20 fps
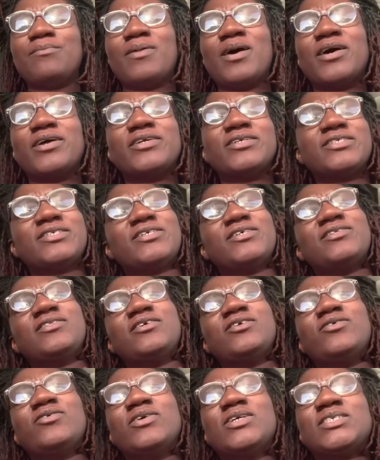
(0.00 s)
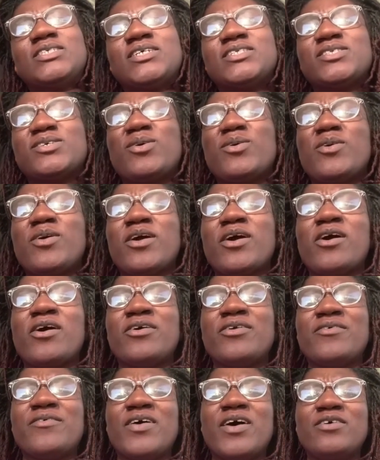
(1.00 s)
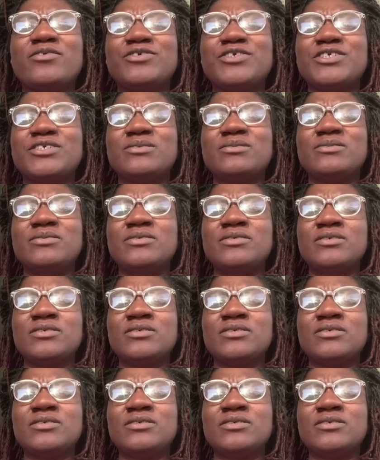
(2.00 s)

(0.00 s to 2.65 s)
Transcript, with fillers: monitor the noise that's going on around you.